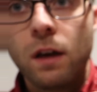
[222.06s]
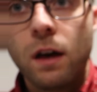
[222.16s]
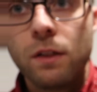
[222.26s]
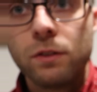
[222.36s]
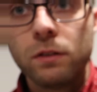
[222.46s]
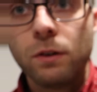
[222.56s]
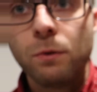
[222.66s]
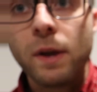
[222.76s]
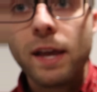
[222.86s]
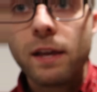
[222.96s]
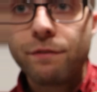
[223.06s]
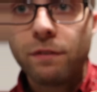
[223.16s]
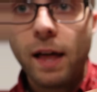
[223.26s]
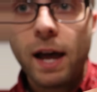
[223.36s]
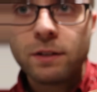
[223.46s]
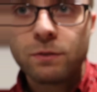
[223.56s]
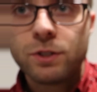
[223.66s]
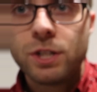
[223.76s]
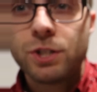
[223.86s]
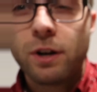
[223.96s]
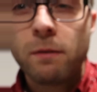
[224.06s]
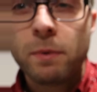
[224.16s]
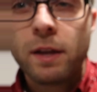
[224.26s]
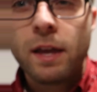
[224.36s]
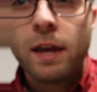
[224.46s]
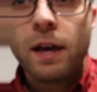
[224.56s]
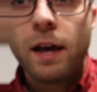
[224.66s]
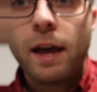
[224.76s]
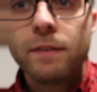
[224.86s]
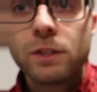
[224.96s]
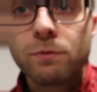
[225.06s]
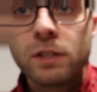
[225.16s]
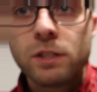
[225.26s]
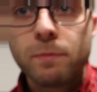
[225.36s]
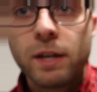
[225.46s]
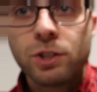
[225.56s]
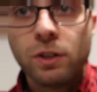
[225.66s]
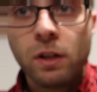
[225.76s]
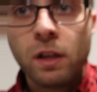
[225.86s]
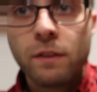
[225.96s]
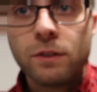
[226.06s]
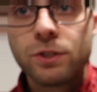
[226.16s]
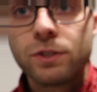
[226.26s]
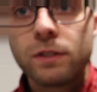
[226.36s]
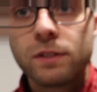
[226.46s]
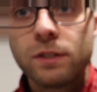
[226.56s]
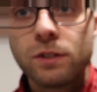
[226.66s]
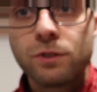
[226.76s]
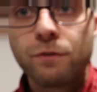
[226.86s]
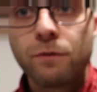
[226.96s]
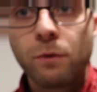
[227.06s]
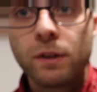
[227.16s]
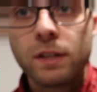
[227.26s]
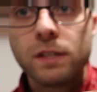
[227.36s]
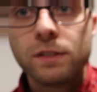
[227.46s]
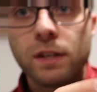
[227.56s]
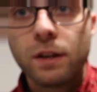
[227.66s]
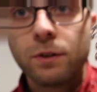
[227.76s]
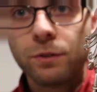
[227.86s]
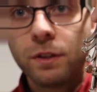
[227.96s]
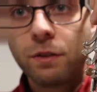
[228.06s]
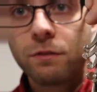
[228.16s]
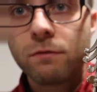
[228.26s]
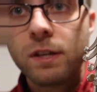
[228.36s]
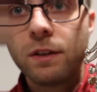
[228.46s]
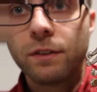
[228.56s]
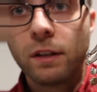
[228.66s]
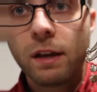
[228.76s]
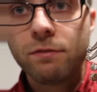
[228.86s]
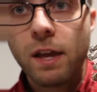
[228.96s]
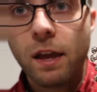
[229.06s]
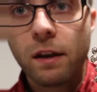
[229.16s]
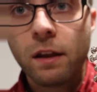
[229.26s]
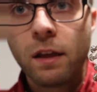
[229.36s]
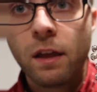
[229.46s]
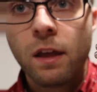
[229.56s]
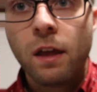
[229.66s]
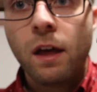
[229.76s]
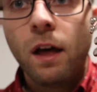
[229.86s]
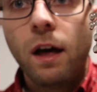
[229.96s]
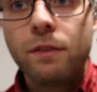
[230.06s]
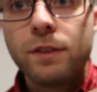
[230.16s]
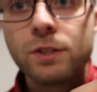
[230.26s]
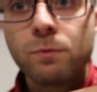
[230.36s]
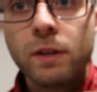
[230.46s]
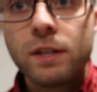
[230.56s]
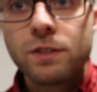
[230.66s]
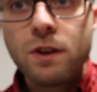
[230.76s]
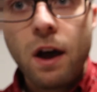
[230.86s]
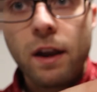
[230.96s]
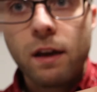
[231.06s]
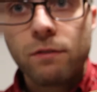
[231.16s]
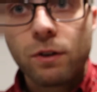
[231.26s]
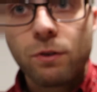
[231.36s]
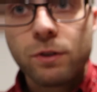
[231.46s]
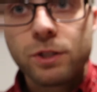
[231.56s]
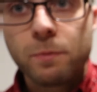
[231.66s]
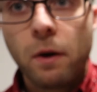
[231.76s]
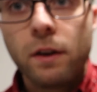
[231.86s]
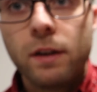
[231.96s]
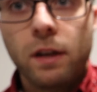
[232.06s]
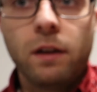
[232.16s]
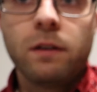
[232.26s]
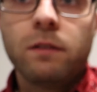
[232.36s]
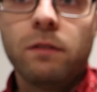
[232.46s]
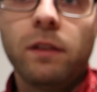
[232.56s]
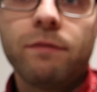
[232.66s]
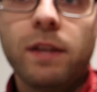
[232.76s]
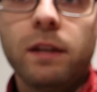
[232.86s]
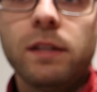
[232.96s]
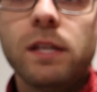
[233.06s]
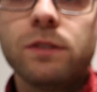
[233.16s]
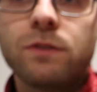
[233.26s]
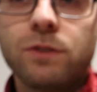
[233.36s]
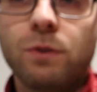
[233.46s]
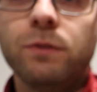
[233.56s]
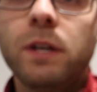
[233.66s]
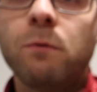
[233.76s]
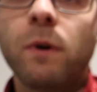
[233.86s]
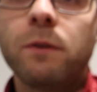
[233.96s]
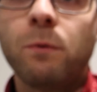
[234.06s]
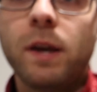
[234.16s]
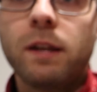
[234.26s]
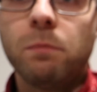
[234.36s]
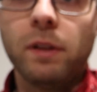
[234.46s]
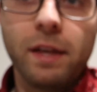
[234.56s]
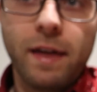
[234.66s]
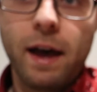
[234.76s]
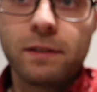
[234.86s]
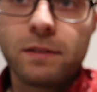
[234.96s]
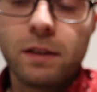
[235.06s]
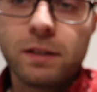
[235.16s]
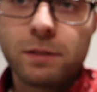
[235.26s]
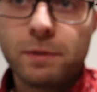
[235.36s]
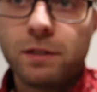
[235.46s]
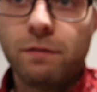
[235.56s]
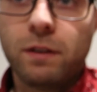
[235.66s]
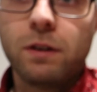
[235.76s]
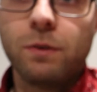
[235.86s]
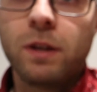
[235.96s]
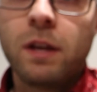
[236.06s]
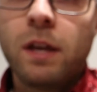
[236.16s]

low A flat, or G sharp, and this one is special. Since there's 4 keys here and only 3 on the left hand, this one does not have a corresponding left hand key, so there's only one way to play that specific note.